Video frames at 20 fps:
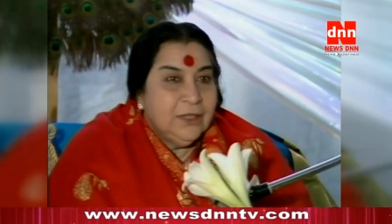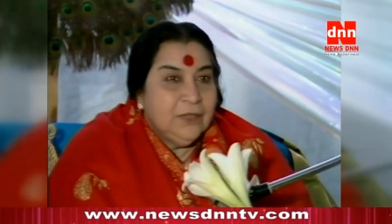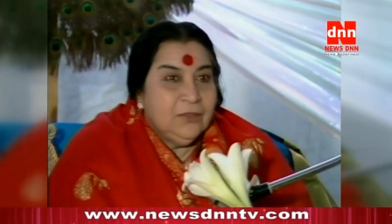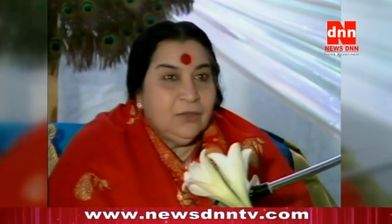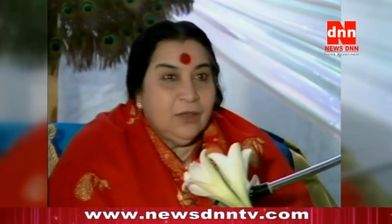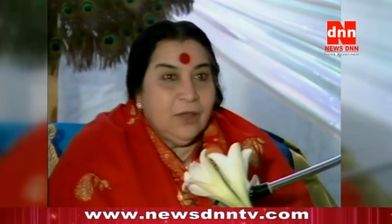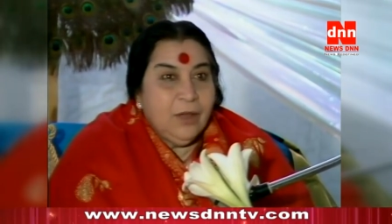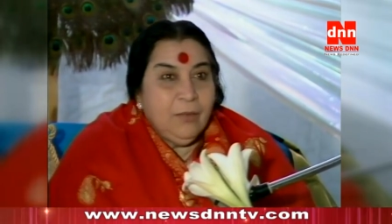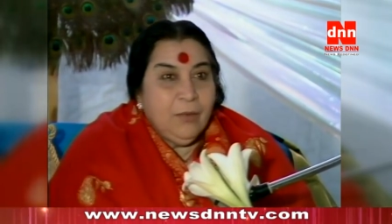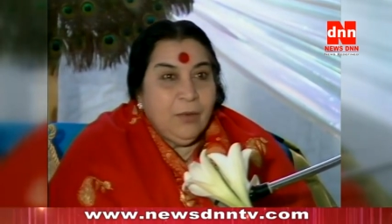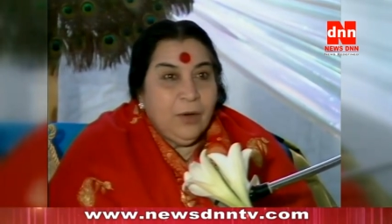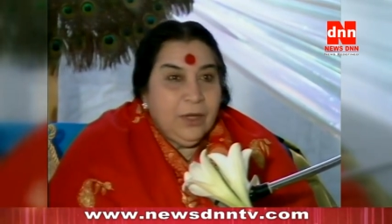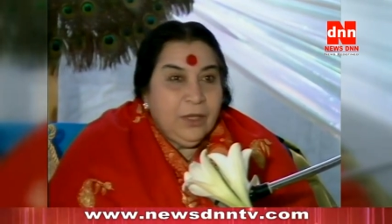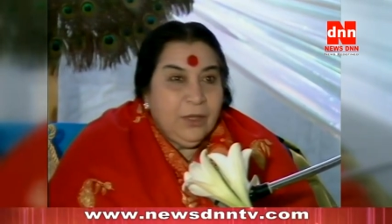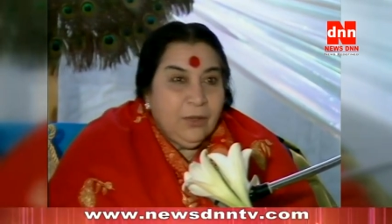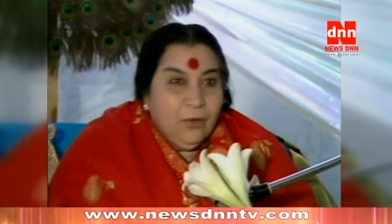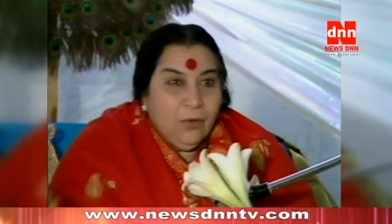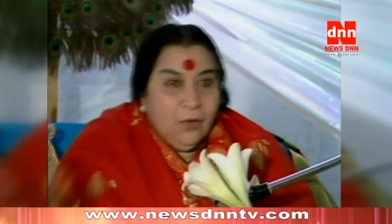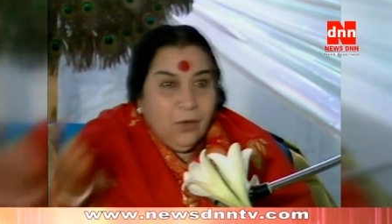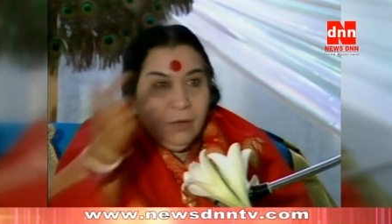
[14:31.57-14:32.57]
So I bought
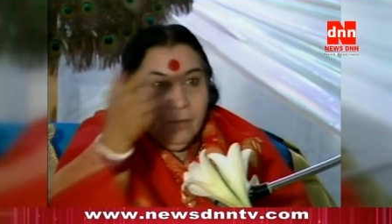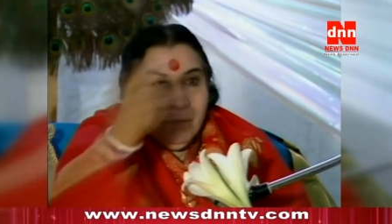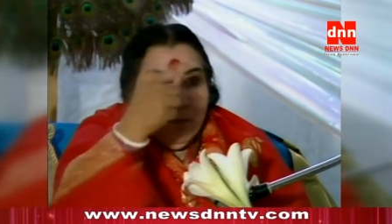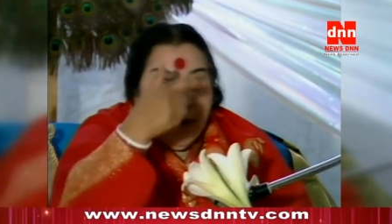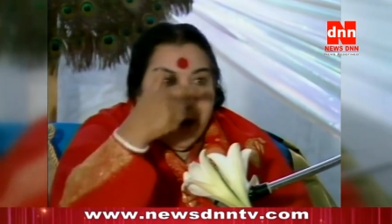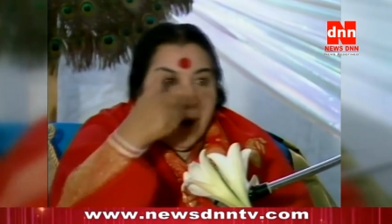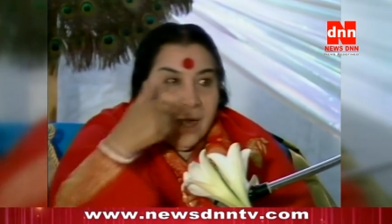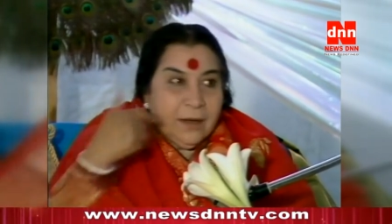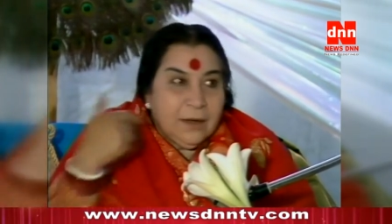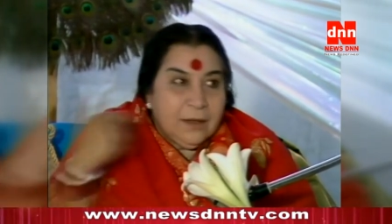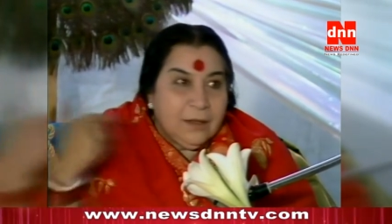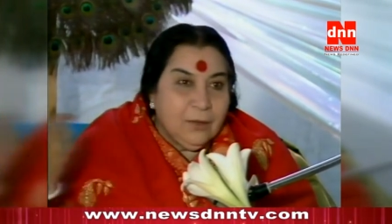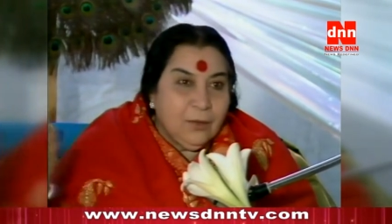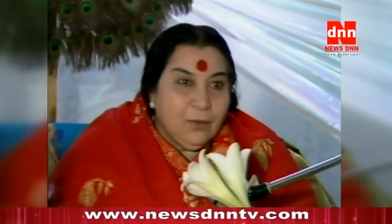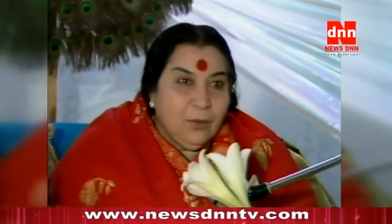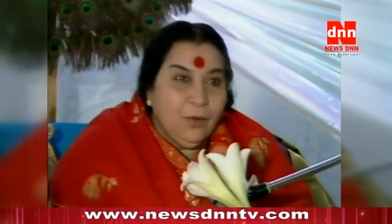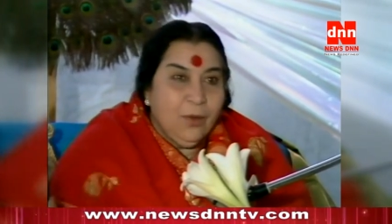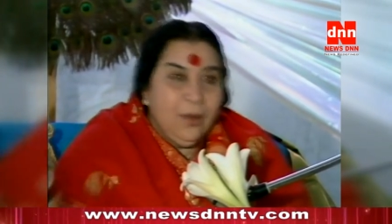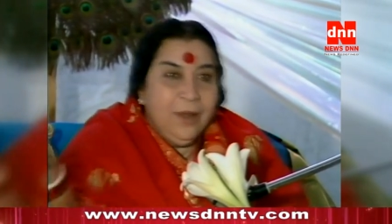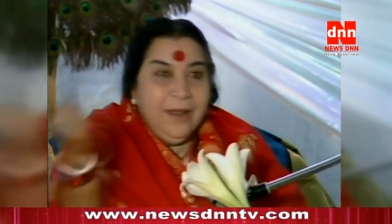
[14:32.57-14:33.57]
the whole part, the
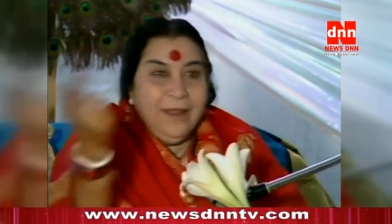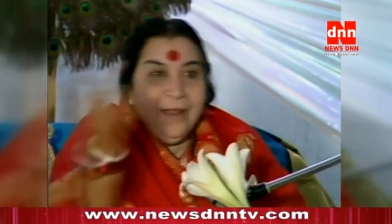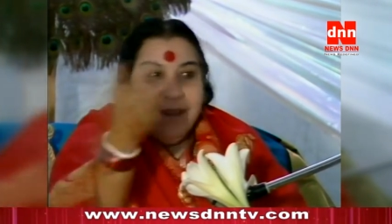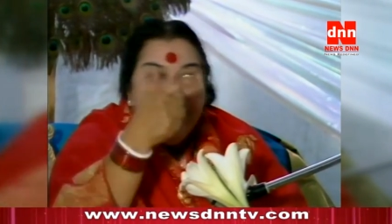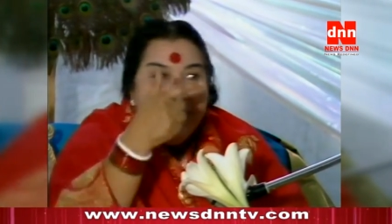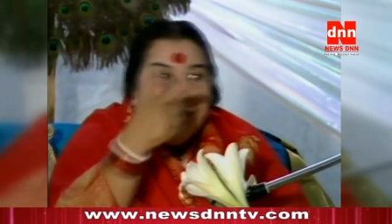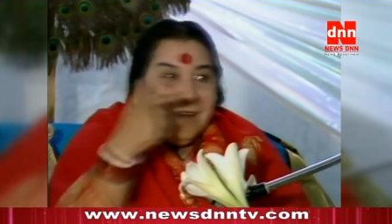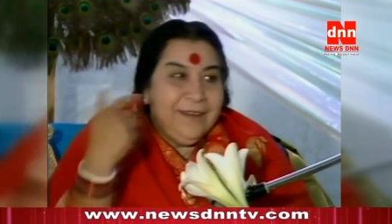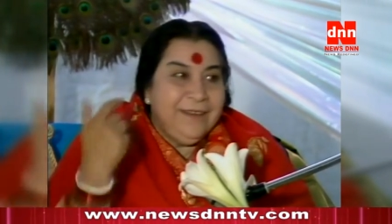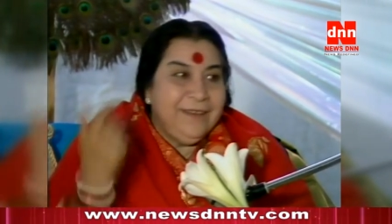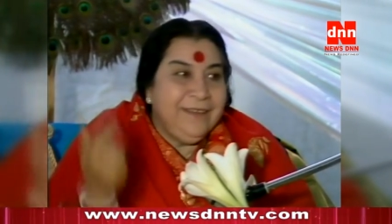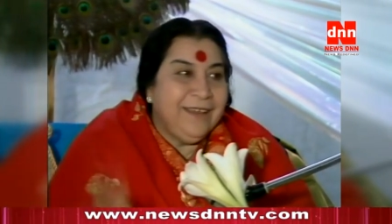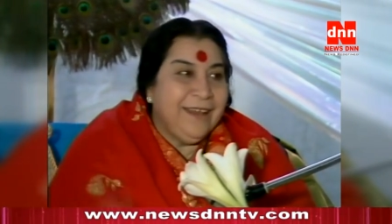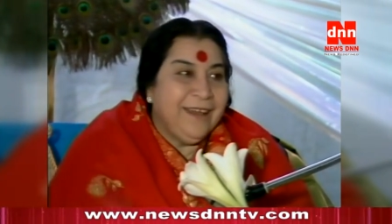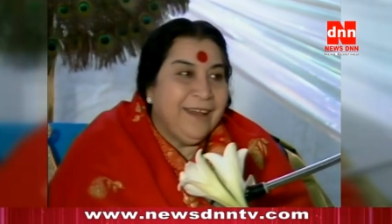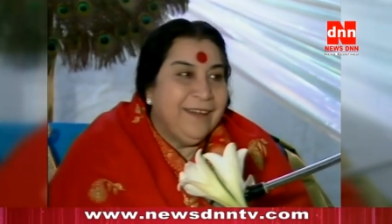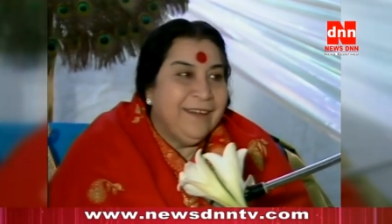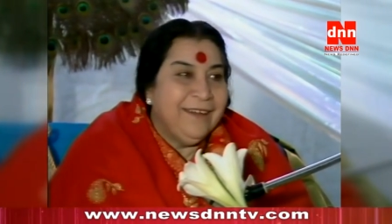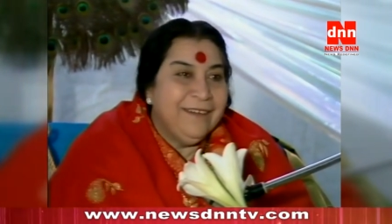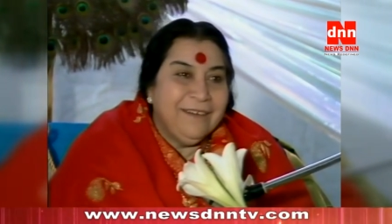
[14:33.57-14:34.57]
whole
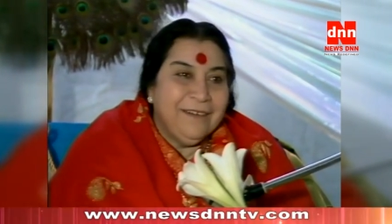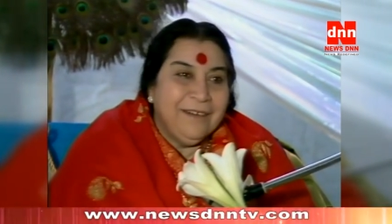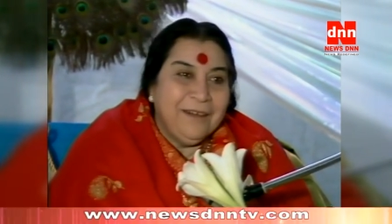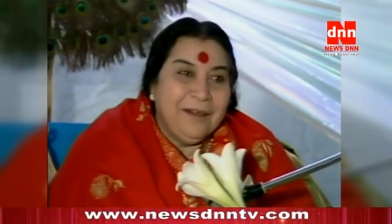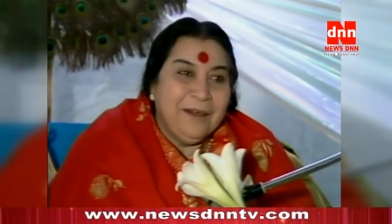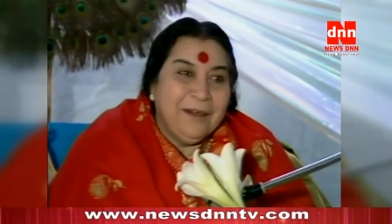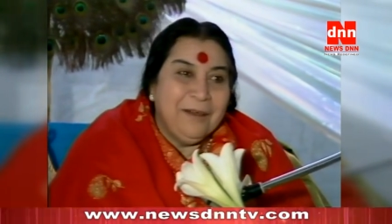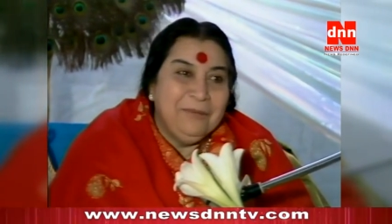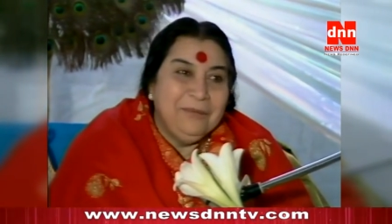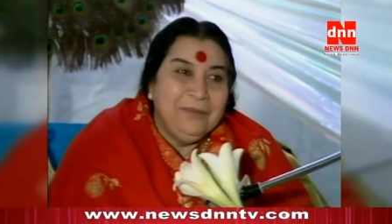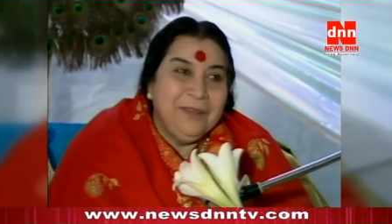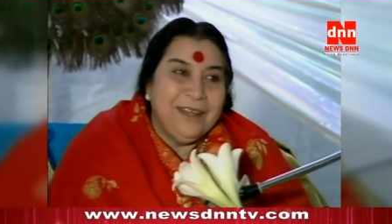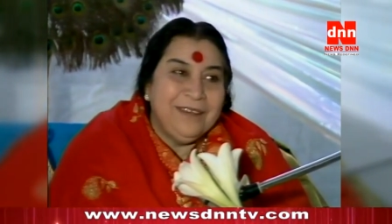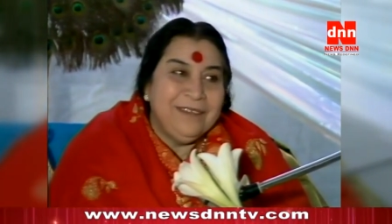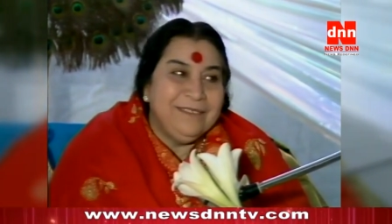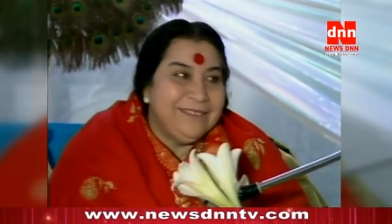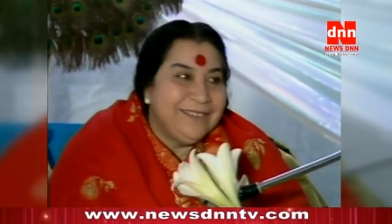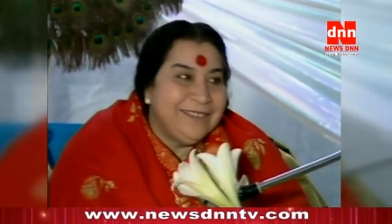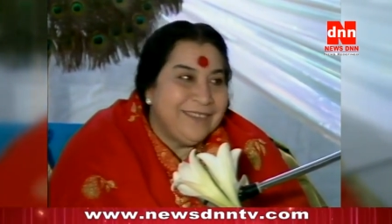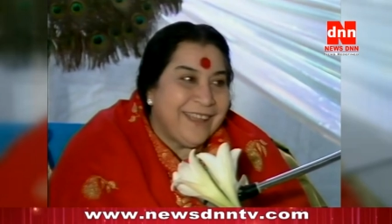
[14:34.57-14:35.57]
area of
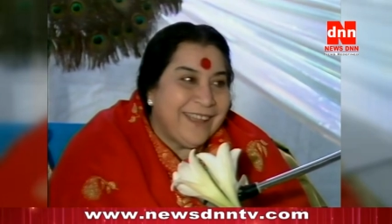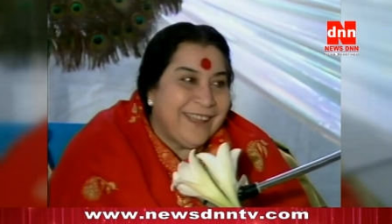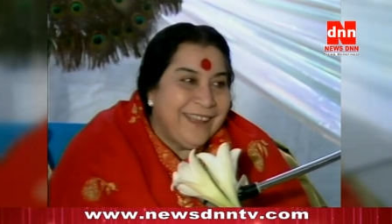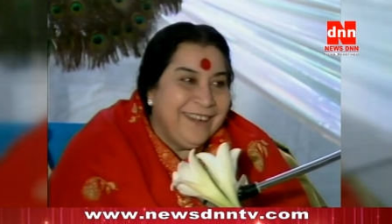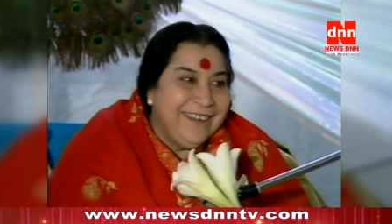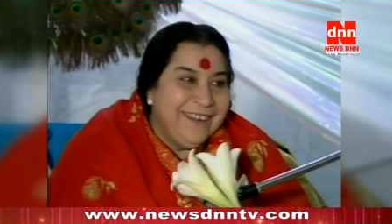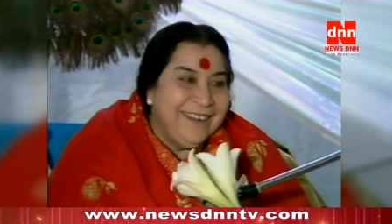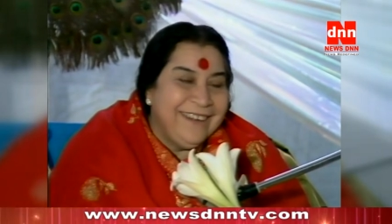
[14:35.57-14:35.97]
that sand.